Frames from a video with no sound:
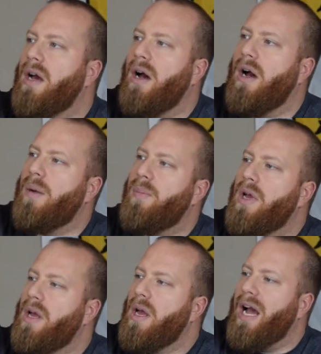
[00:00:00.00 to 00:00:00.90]
Um,
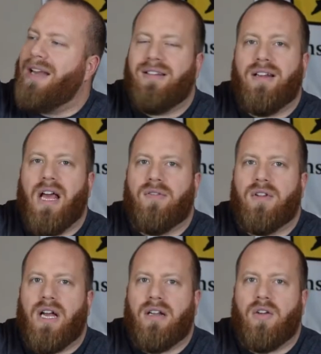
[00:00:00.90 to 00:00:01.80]
I did have a
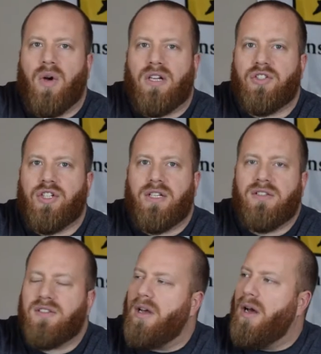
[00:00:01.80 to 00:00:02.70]
lot of
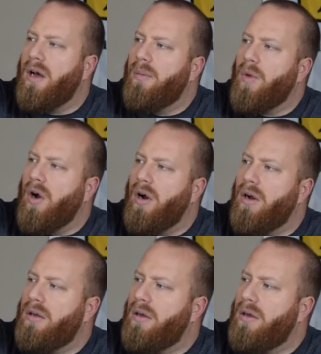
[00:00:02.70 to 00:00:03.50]
questions um, on,